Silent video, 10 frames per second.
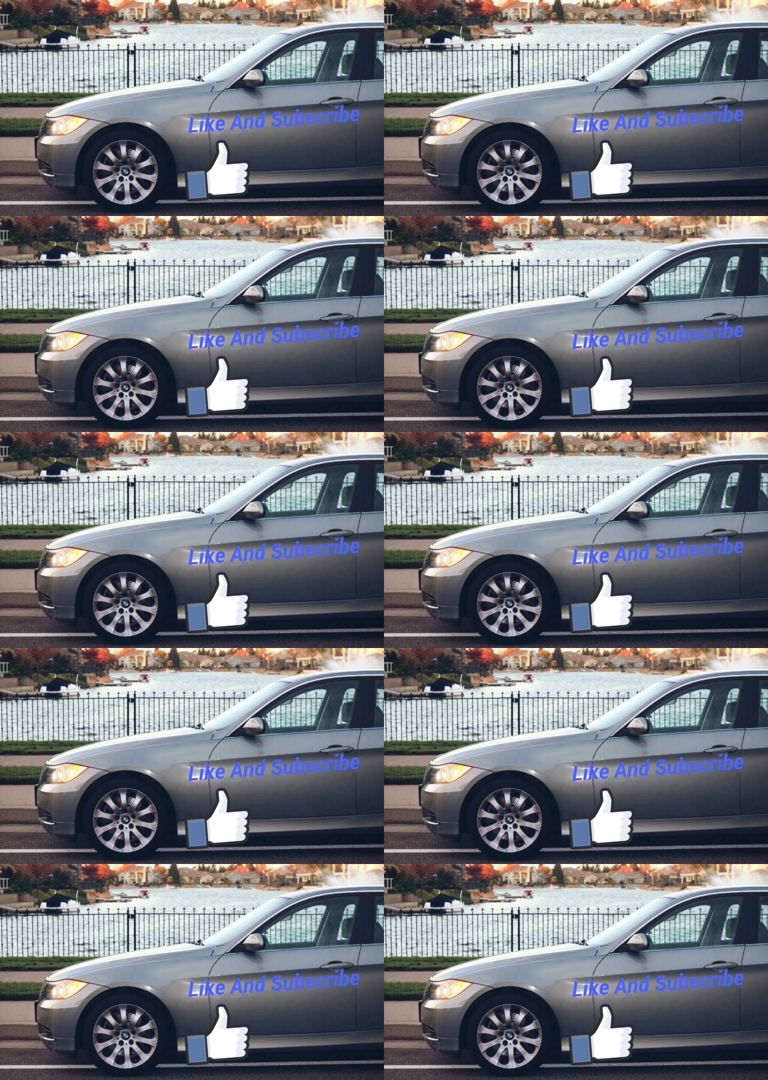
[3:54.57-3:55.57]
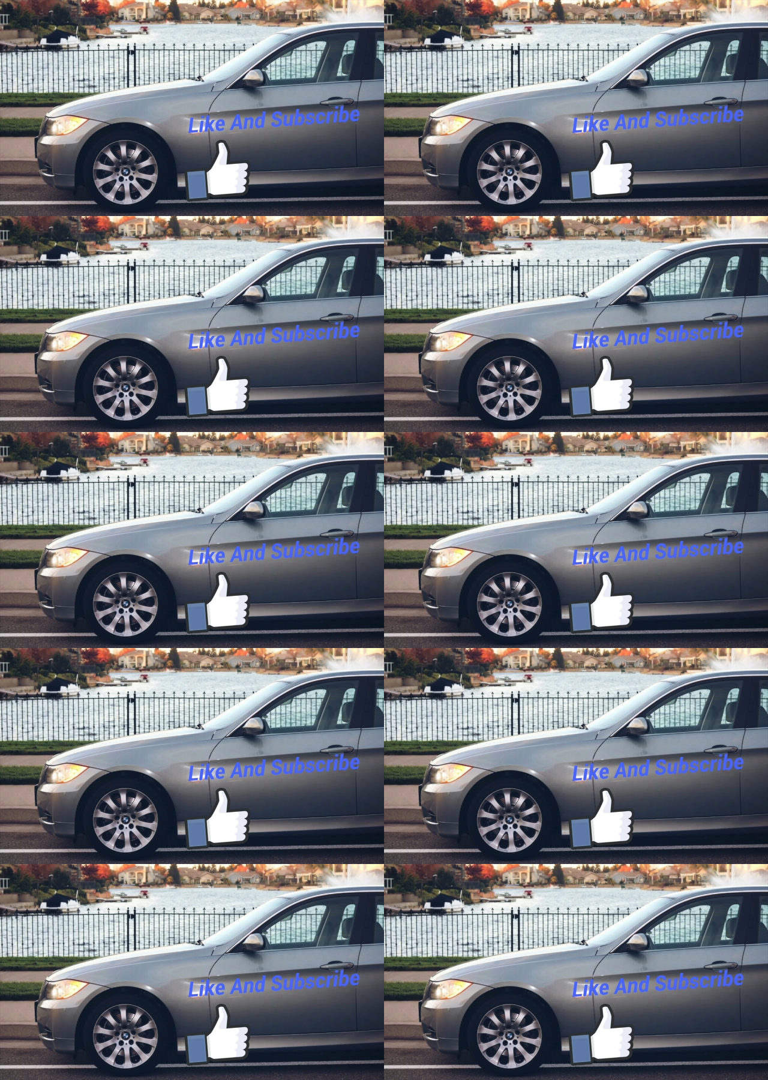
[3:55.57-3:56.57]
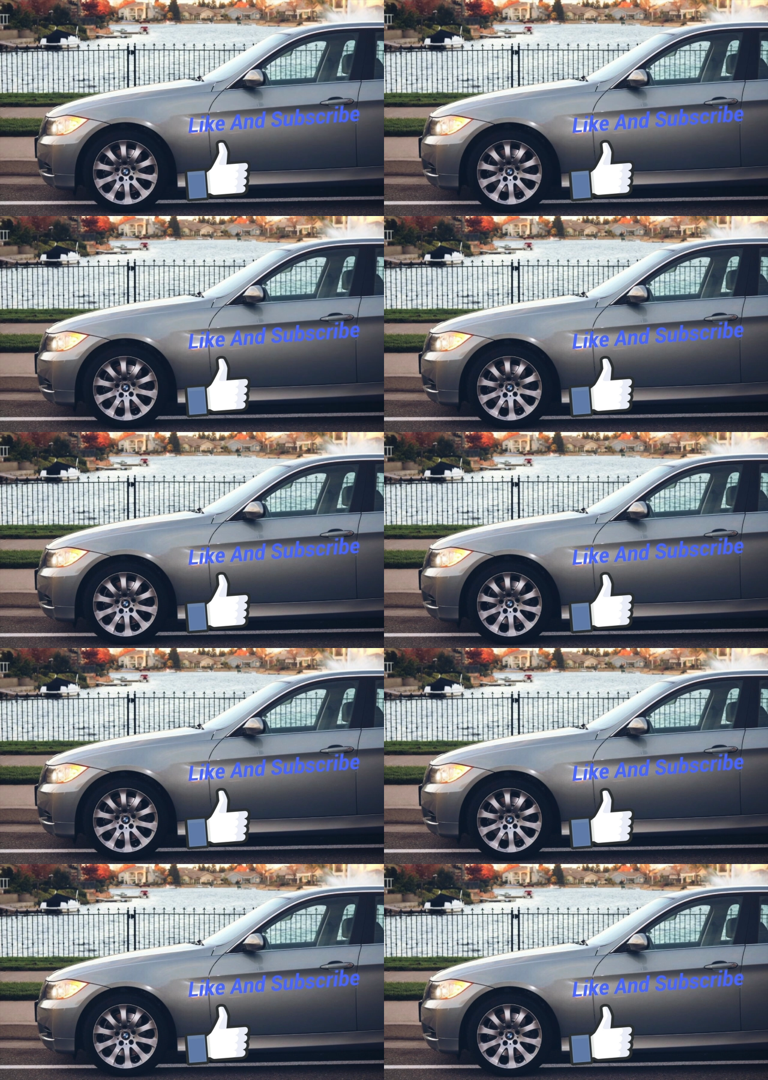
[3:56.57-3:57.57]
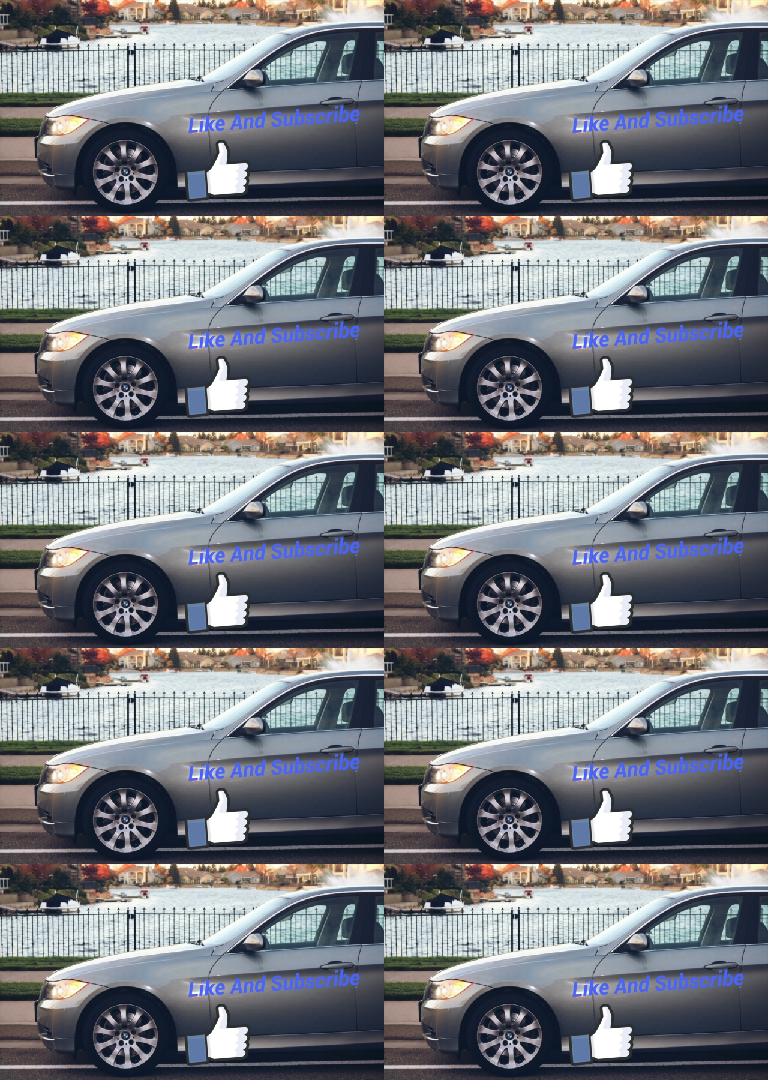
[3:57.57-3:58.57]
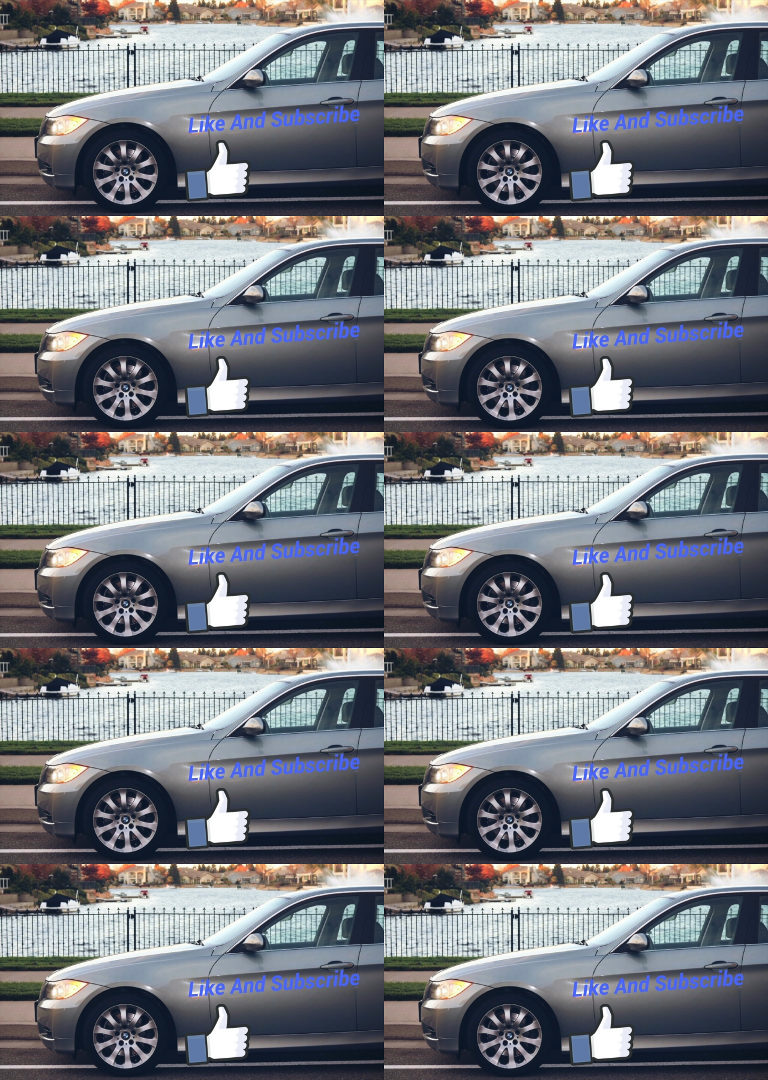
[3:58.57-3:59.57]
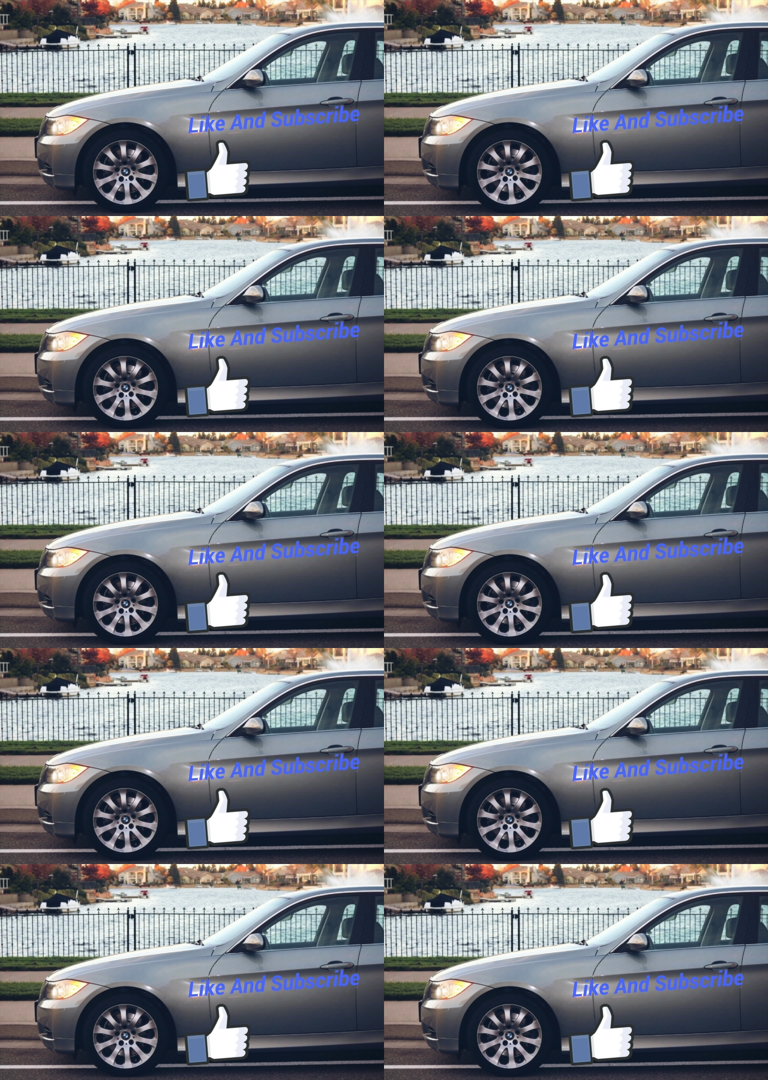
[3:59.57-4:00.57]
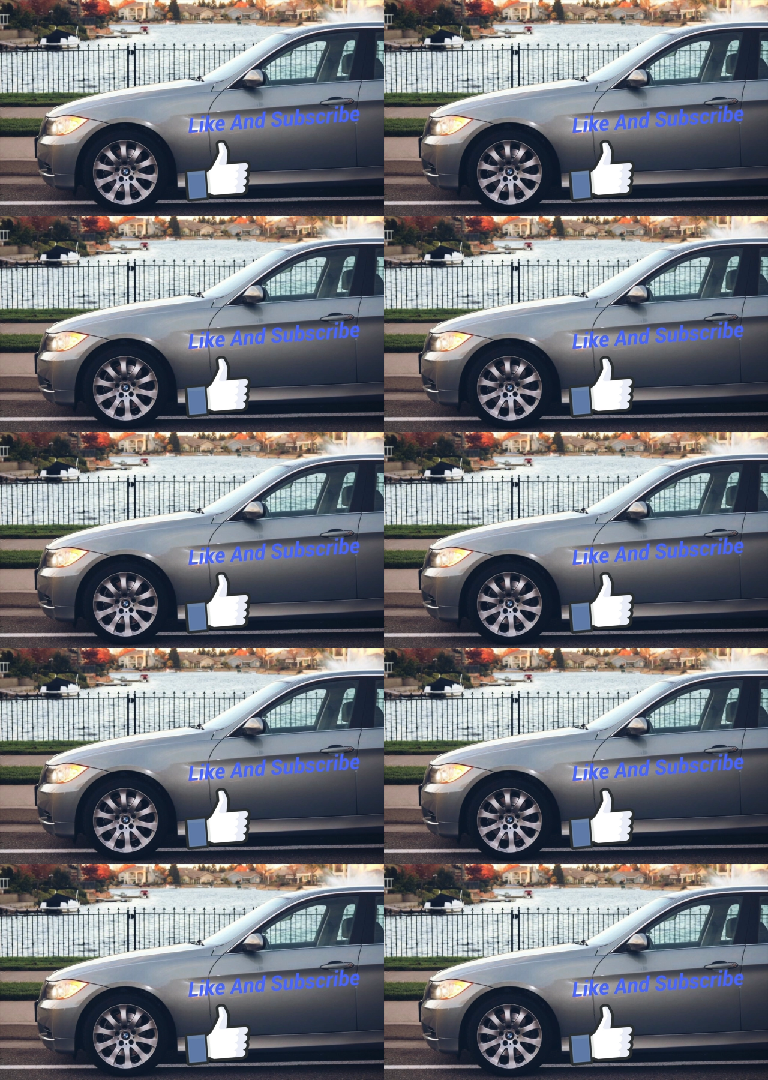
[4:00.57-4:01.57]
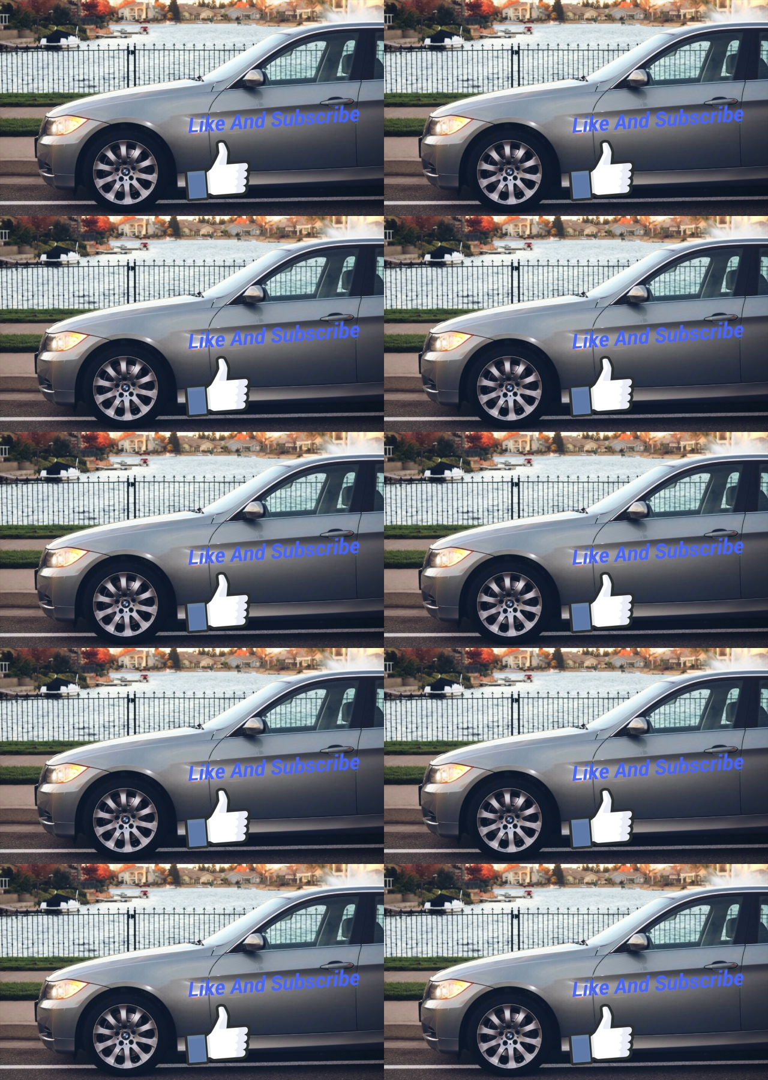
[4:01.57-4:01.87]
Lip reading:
(no speaker visible)